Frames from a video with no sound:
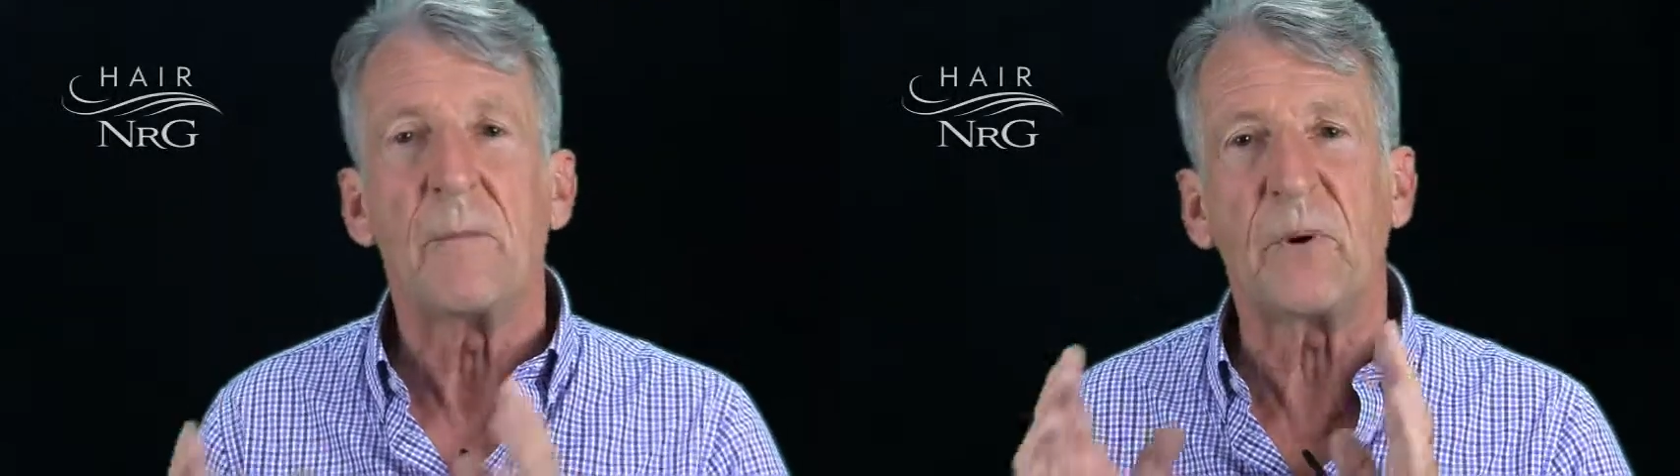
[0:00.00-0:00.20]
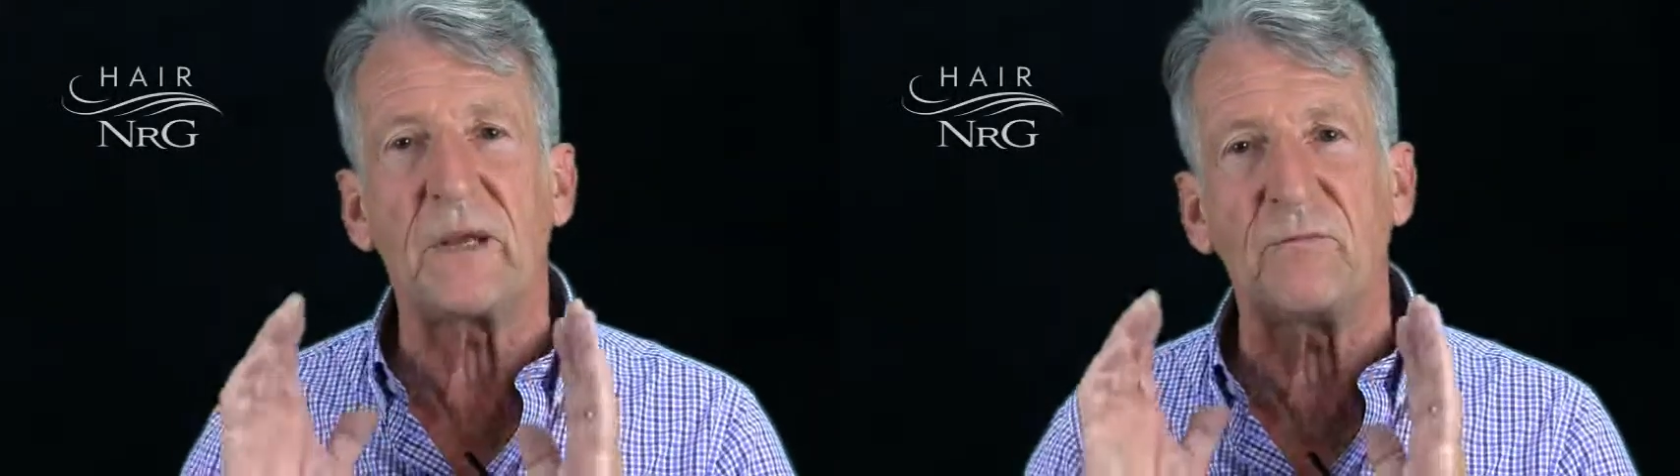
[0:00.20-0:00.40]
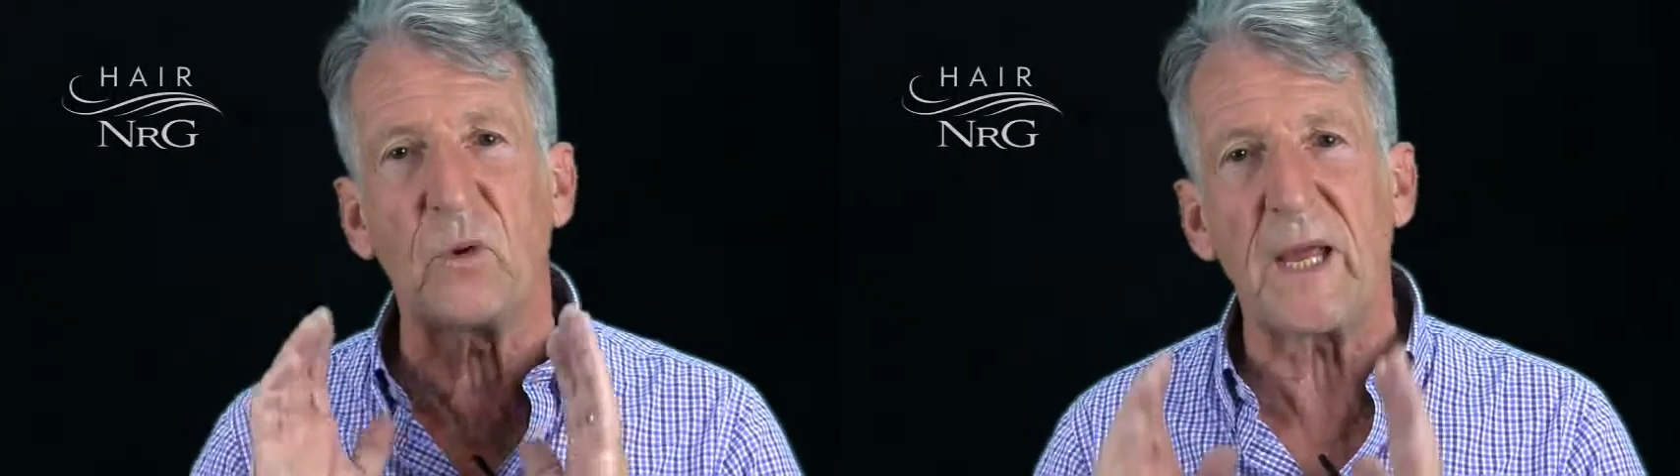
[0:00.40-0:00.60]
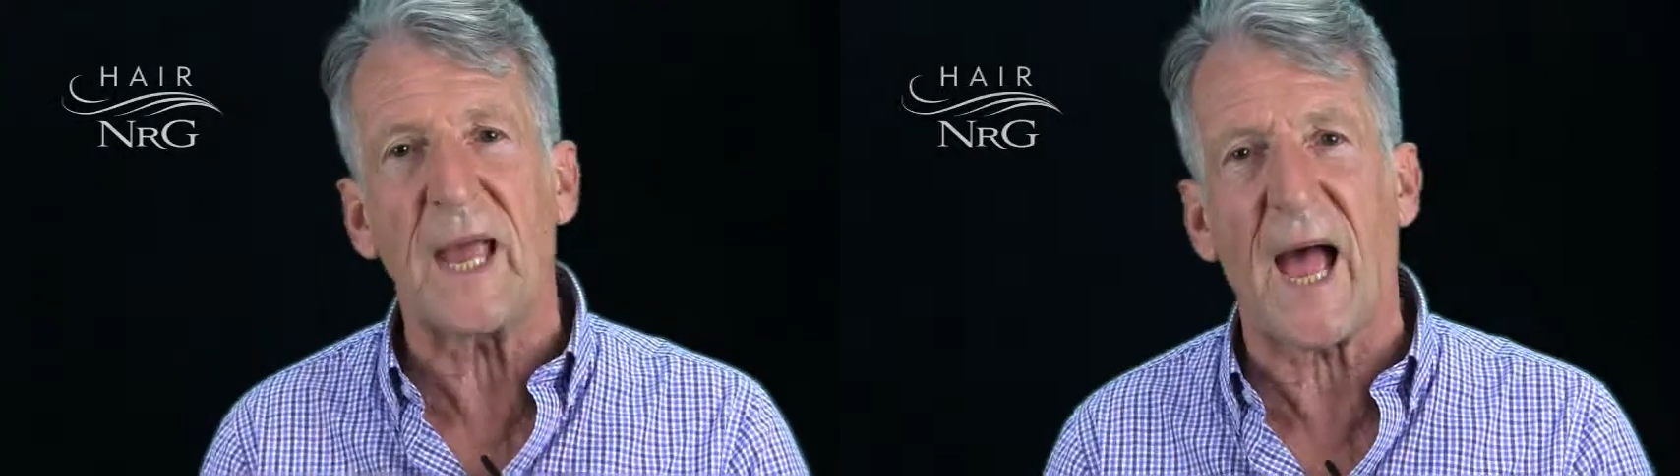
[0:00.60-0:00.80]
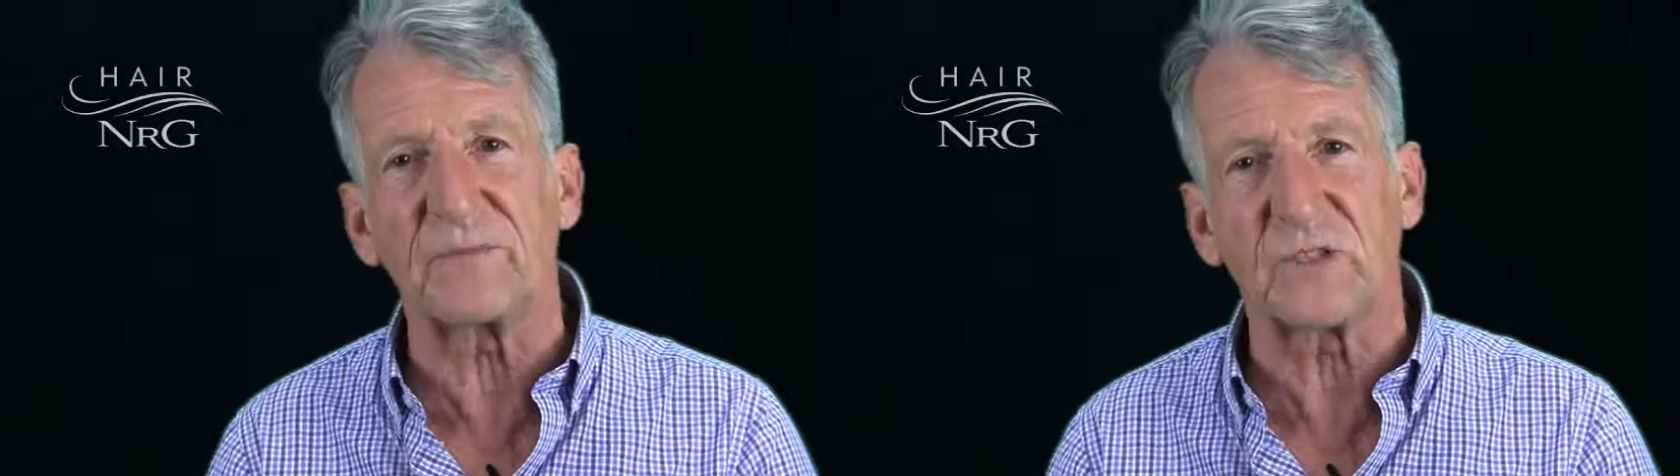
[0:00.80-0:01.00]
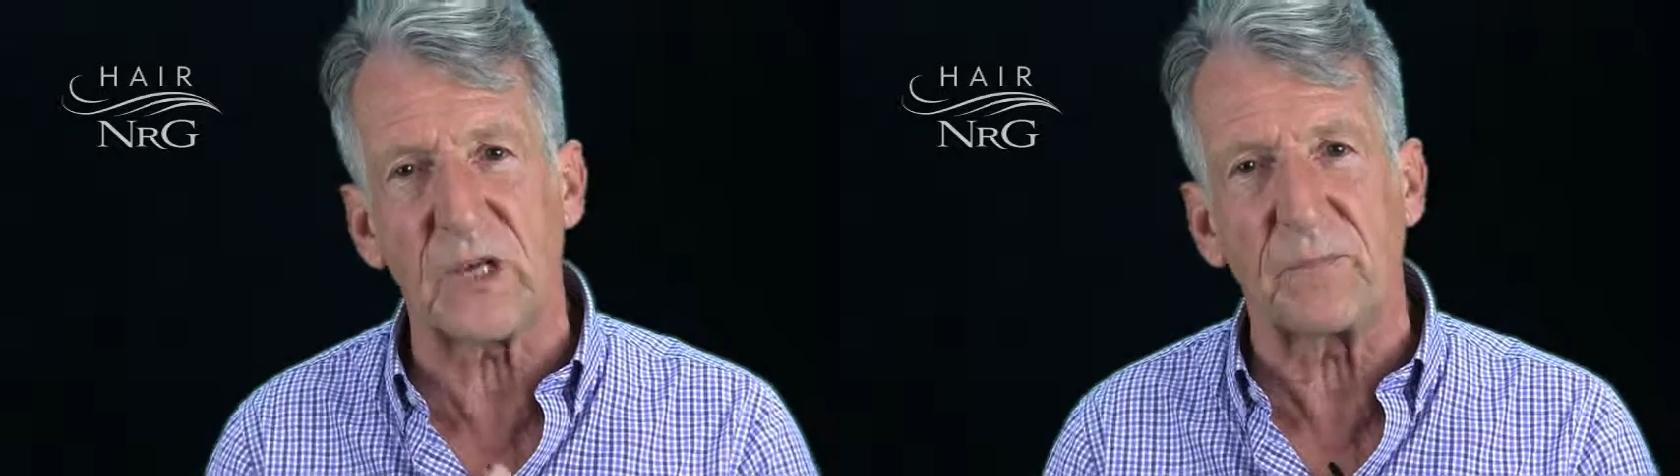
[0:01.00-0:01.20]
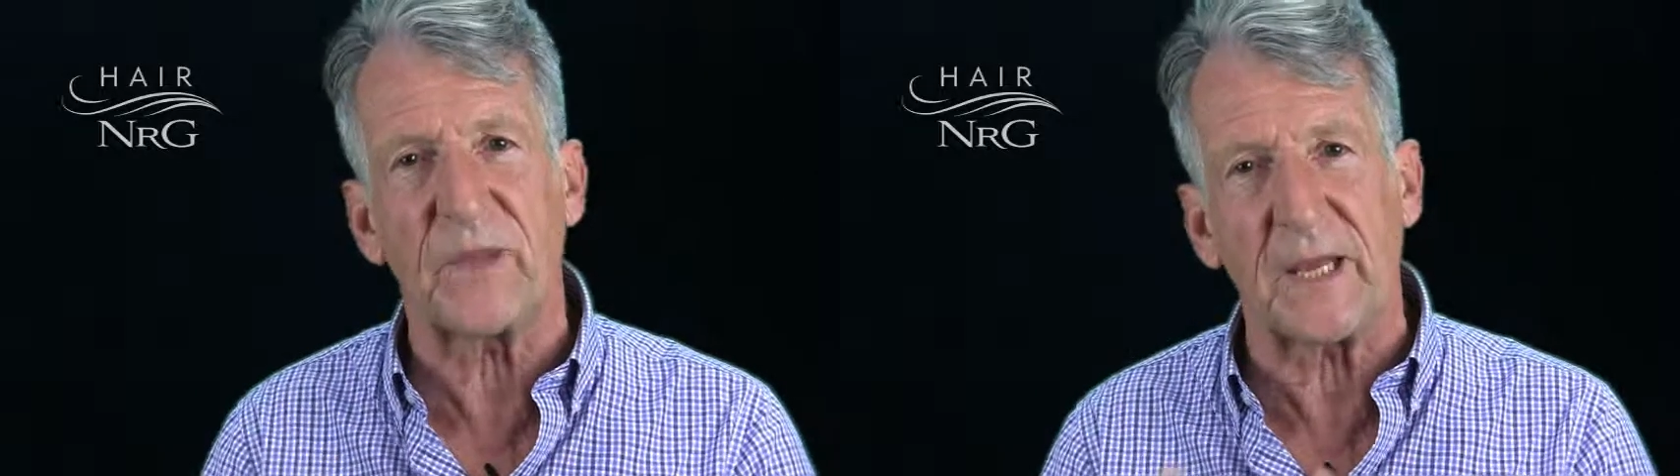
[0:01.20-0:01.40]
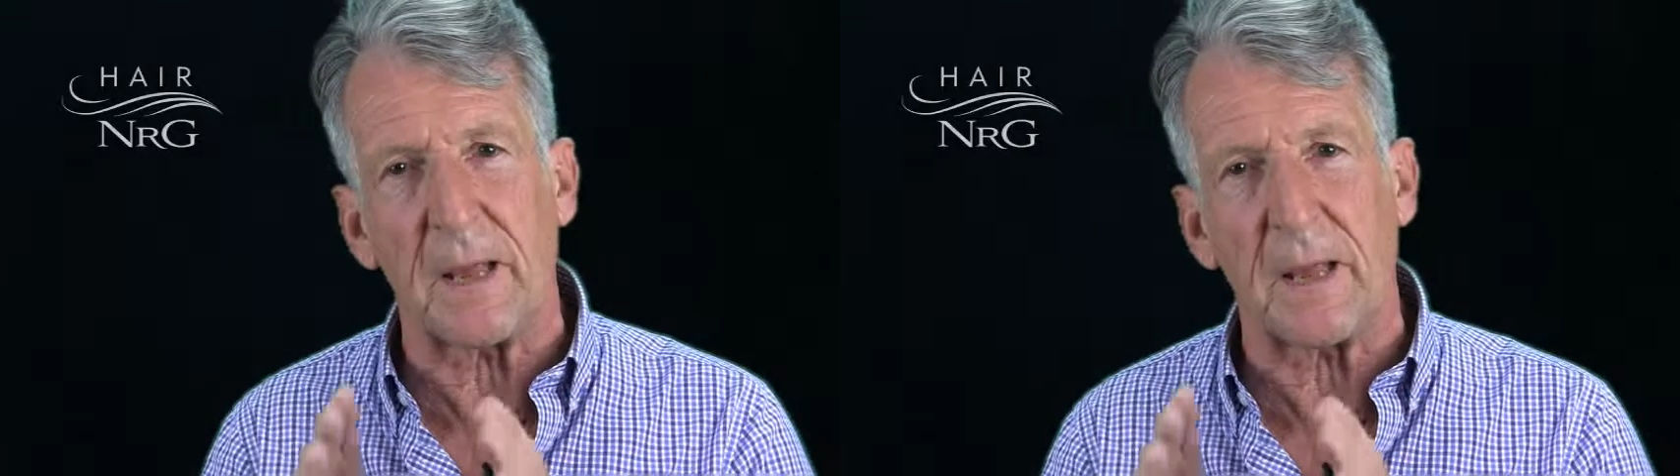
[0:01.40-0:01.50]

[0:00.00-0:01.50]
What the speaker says: But if we have something